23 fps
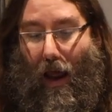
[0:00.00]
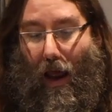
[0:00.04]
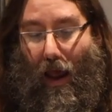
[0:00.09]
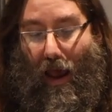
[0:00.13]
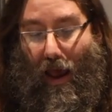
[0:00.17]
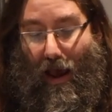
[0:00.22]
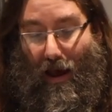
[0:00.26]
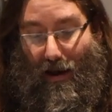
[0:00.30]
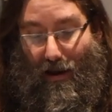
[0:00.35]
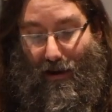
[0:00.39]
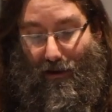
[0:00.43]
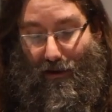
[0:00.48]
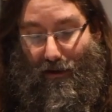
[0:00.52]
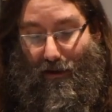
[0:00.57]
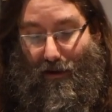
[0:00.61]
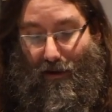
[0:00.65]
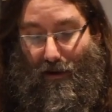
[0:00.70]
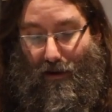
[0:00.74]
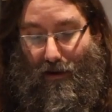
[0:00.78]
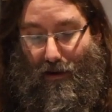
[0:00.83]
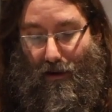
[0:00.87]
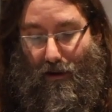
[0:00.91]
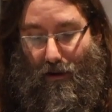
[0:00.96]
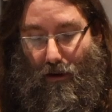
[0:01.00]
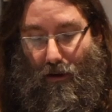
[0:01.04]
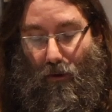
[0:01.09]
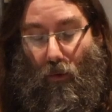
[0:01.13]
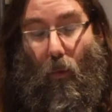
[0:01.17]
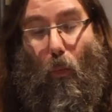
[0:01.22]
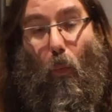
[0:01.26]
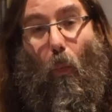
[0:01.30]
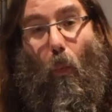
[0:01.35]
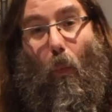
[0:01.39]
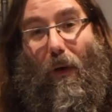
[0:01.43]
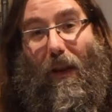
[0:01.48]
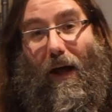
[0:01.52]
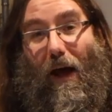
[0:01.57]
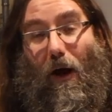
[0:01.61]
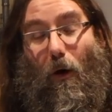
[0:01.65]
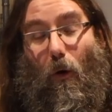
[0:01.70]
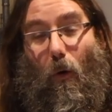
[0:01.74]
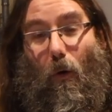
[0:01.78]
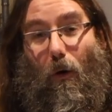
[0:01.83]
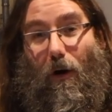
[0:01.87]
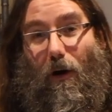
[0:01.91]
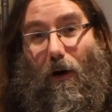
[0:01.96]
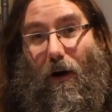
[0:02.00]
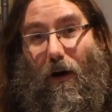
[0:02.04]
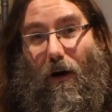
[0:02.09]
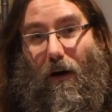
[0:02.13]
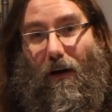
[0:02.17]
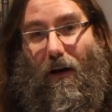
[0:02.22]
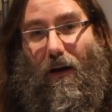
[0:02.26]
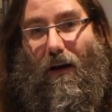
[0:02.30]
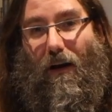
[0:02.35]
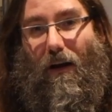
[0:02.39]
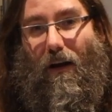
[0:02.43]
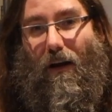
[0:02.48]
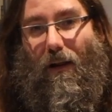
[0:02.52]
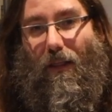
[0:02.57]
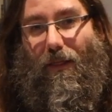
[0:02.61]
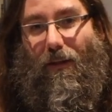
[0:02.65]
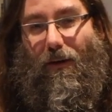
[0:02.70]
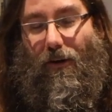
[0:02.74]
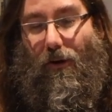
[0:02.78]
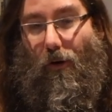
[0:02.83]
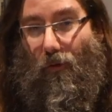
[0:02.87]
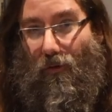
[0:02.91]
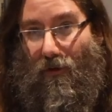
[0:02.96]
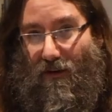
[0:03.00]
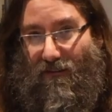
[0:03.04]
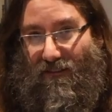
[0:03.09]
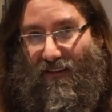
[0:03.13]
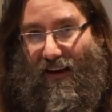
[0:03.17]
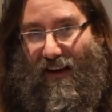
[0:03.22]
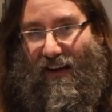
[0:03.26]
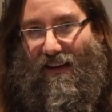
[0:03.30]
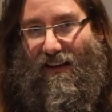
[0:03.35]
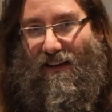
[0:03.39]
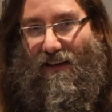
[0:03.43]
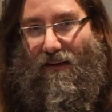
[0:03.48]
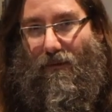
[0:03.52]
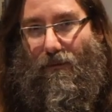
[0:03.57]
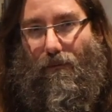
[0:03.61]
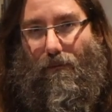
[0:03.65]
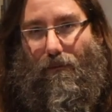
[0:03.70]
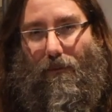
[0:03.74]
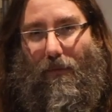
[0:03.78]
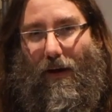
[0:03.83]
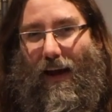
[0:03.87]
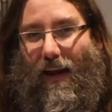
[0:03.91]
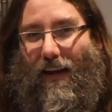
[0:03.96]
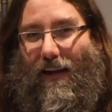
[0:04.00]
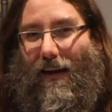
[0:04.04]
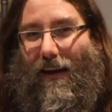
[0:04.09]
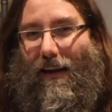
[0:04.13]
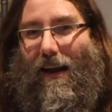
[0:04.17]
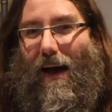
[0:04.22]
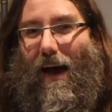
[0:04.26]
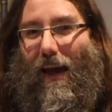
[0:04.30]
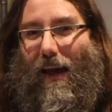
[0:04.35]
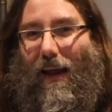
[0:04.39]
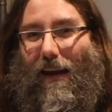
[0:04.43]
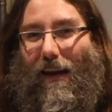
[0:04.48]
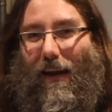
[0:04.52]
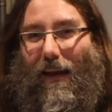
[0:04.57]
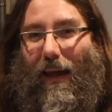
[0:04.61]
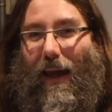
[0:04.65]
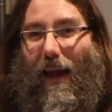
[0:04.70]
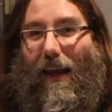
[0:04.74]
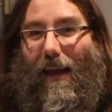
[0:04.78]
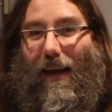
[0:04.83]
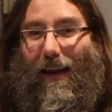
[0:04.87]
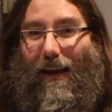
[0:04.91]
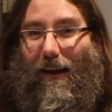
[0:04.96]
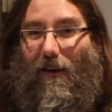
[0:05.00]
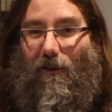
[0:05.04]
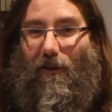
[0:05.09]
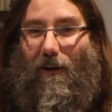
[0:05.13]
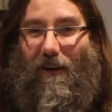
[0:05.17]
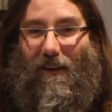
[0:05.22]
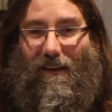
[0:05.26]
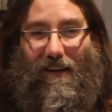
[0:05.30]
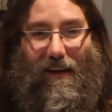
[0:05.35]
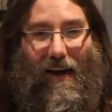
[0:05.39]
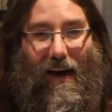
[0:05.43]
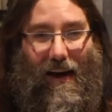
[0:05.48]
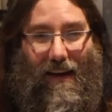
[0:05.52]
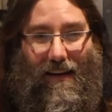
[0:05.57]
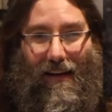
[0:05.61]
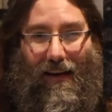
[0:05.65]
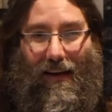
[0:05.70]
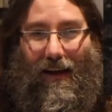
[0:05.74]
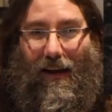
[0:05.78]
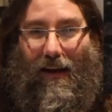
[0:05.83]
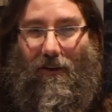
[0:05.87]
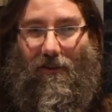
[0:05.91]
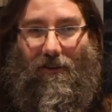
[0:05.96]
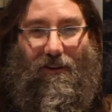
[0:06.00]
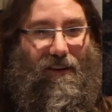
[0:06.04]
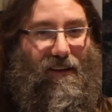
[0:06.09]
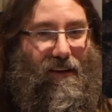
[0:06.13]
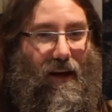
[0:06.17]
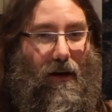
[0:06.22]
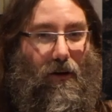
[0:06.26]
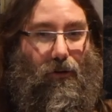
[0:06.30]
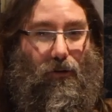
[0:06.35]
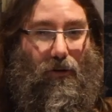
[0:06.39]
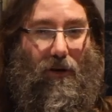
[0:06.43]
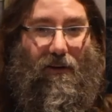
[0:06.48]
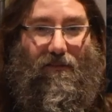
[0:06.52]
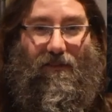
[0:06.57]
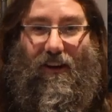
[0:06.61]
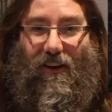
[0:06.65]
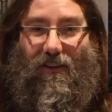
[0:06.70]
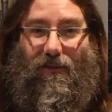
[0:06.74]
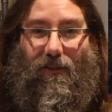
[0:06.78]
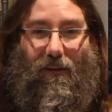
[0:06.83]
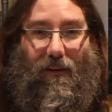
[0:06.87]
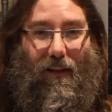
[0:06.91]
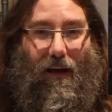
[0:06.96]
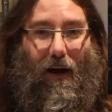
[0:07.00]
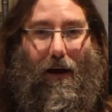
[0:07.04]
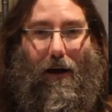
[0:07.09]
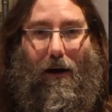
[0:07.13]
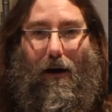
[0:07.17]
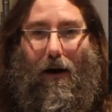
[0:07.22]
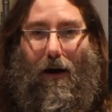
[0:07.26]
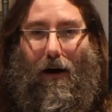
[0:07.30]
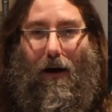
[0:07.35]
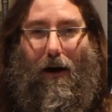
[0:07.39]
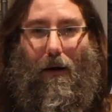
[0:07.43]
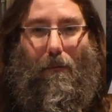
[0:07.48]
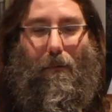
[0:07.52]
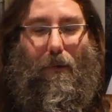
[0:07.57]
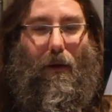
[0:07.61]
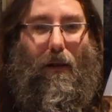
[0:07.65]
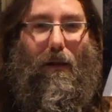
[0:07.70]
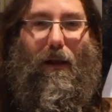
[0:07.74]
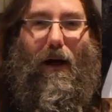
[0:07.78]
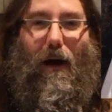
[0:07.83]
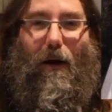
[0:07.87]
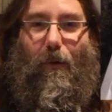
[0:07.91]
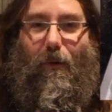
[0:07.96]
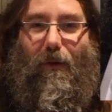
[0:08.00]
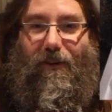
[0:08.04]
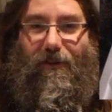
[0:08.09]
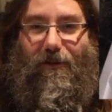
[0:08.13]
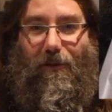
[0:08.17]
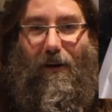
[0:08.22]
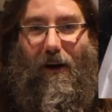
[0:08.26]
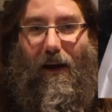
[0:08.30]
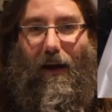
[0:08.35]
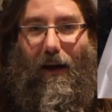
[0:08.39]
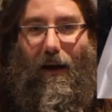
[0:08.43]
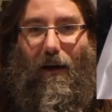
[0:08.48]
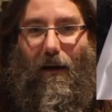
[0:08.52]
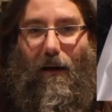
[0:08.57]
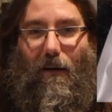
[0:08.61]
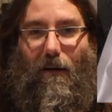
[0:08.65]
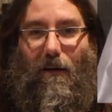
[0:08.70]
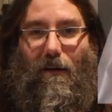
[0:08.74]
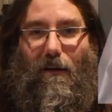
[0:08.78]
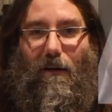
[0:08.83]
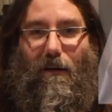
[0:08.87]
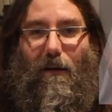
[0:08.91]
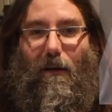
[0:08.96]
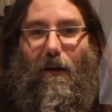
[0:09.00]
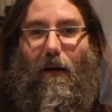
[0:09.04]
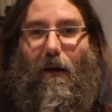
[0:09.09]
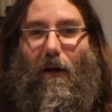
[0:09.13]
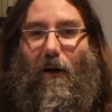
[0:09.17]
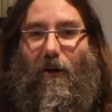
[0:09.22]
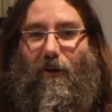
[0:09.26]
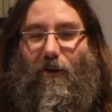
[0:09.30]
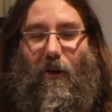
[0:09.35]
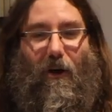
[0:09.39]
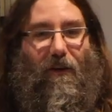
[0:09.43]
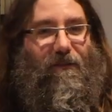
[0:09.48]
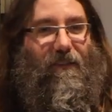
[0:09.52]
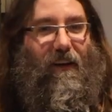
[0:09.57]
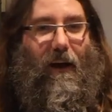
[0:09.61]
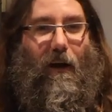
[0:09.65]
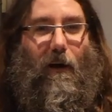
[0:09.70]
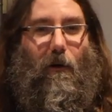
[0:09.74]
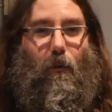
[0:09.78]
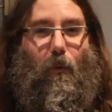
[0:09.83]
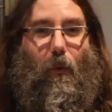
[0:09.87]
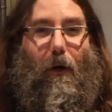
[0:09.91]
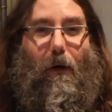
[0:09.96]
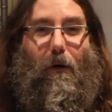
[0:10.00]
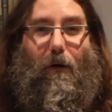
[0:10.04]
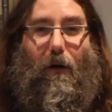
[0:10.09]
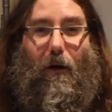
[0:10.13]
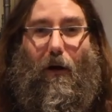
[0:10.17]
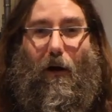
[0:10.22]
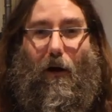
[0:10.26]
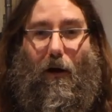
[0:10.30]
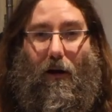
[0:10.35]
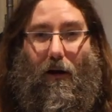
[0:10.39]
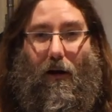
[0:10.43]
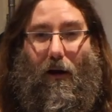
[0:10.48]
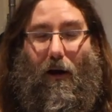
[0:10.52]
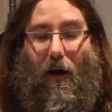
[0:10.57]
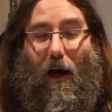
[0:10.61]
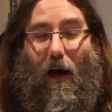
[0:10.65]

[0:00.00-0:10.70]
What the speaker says: And when I ordered the new rivets, it did not indicate any sort of sizing. It just said rivets for Lyre Harp along with strings. So I figured we were good.